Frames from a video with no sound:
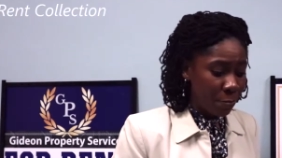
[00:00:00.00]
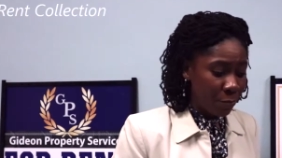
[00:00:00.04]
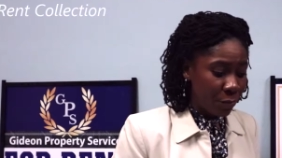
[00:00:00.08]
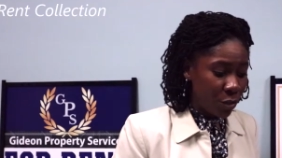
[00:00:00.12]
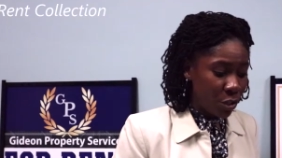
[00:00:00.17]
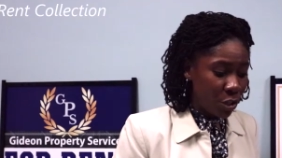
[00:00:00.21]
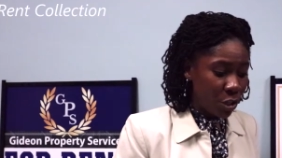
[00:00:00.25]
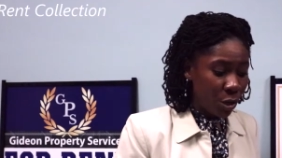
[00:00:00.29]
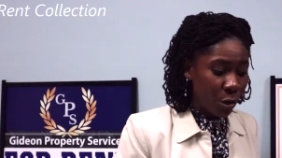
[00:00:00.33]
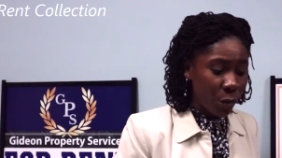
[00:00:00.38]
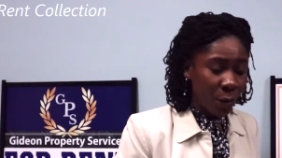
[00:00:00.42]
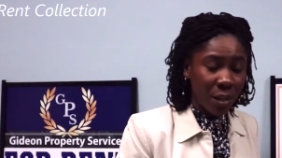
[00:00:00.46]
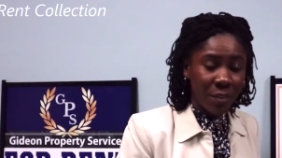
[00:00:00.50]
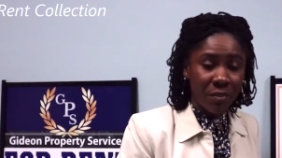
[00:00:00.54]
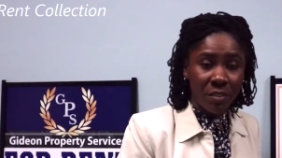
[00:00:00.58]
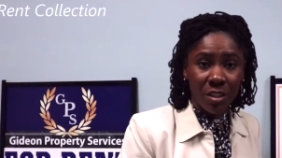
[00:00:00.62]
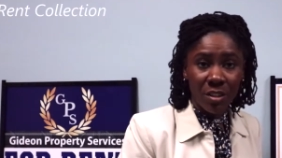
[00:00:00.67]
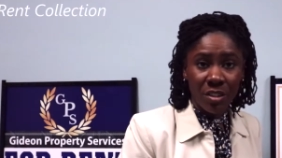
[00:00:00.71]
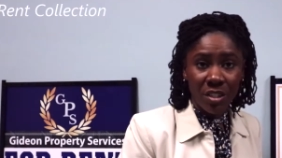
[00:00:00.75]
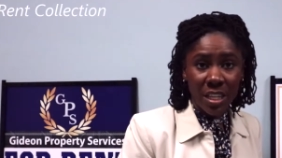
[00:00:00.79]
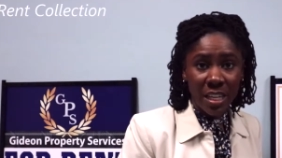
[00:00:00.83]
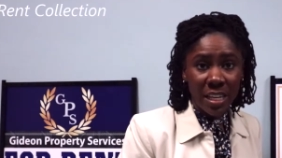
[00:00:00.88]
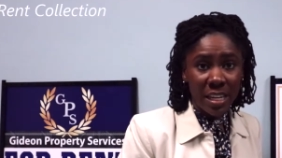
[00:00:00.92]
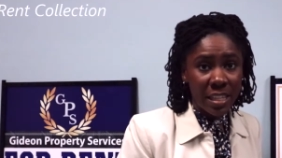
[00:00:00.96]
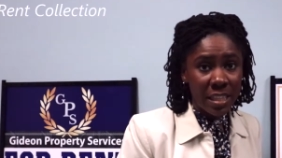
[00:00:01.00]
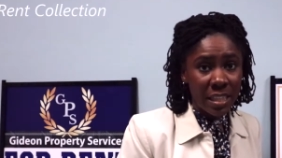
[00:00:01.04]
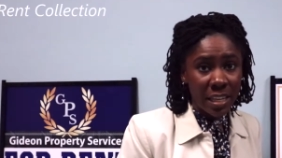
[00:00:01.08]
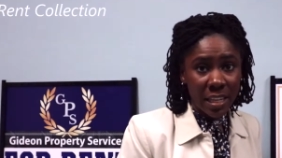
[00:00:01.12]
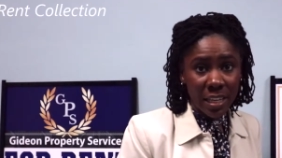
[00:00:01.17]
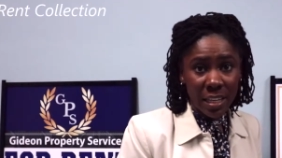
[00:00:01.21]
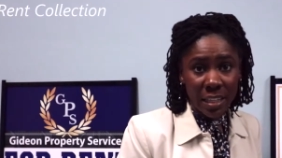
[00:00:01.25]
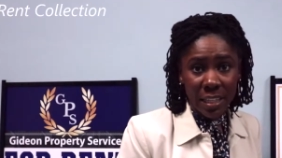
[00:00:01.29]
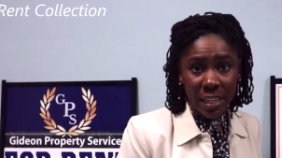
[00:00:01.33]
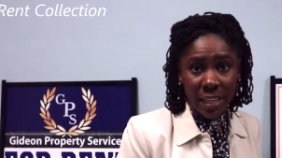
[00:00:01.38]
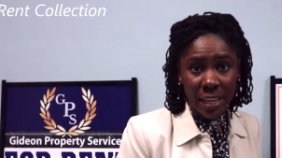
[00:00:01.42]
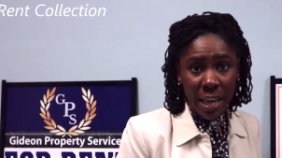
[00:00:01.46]
if there's anything
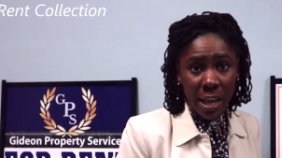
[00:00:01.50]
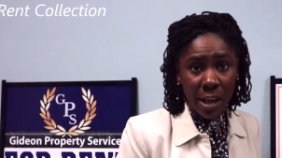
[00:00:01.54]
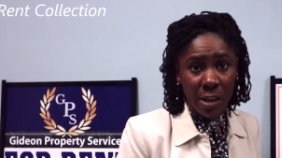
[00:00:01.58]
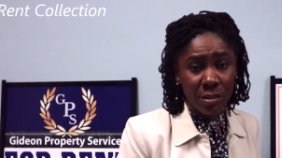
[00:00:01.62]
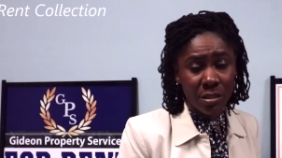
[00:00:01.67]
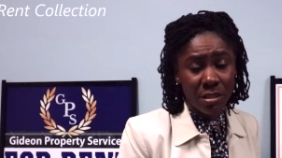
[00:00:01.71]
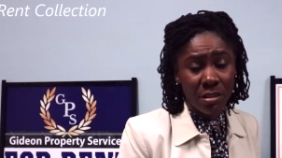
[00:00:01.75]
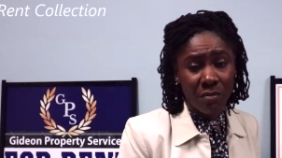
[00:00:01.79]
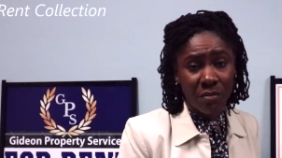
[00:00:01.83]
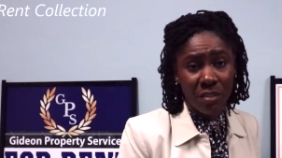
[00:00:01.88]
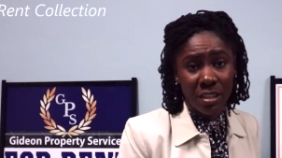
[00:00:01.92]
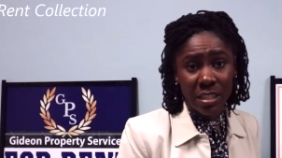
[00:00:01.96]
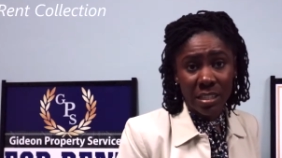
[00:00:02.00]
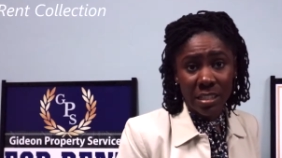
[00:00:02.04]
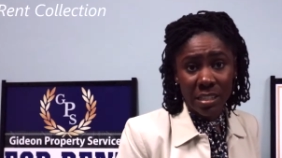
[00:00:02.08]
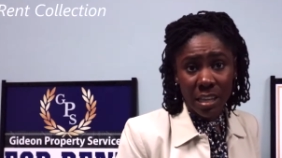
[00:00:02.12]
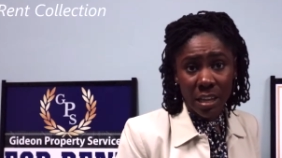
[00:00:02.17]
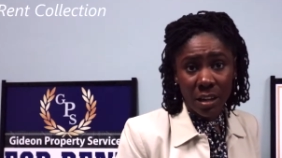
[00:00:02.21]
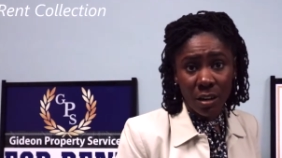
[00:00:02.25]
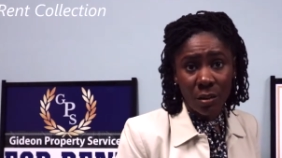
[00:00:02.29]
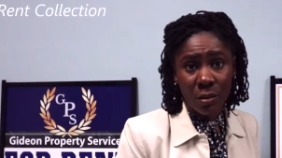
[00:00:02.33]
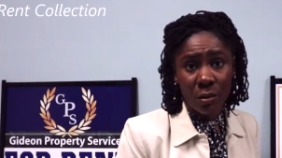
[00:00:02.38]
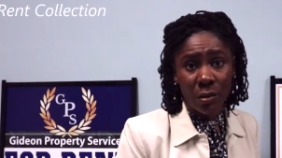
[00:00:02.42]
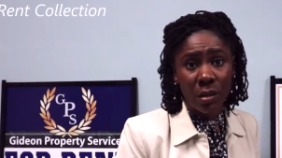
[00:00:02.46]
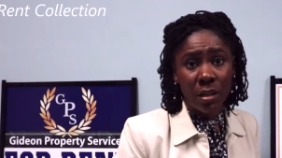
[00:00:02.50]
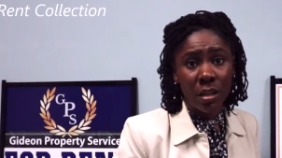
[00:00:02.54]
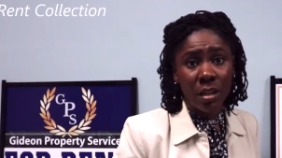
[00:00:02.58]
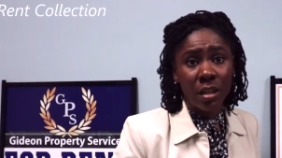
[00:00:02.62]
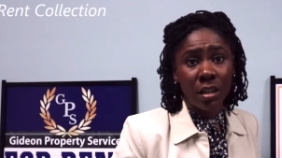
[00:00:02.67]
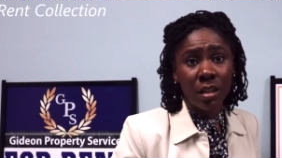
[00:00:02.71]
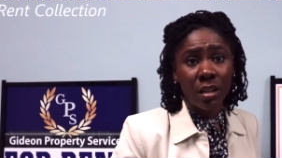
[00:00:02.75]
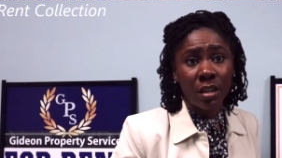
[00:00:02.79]
in the accounts, if it's settled,